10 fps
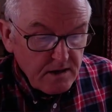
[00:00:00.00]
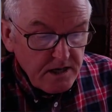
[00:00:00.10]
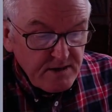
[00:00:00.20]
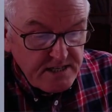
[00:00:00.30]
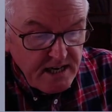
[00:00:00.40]

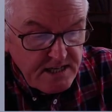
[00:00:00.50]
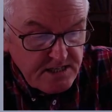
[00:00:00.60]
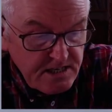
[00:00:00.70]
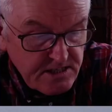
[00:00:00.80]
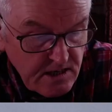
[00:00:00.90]
US
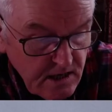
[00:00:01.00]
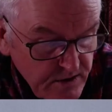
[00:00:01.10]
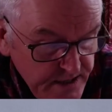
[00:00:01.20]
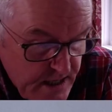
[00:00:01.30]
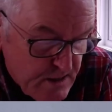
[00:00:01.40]
cases
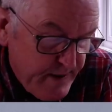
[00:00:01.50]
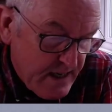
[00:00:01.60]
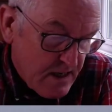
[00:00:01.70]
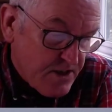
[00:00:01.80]
lower than expected.